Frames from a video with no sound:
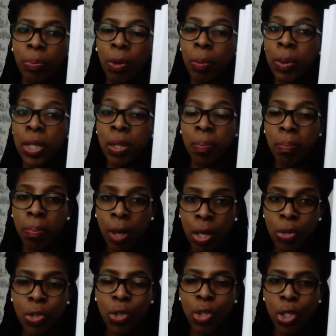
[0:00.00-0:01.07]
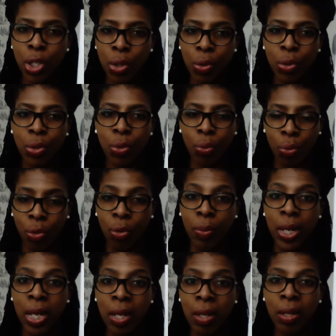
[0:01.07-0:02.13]
Probably the most used room
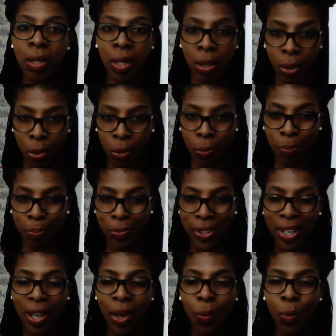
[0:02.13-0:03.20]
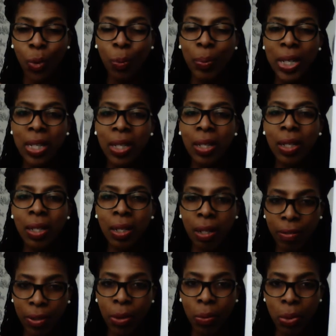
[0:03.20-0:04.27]
in the home will be the
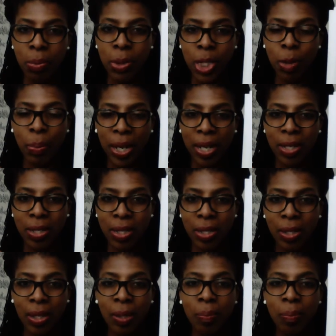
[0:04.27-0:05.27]
living room space,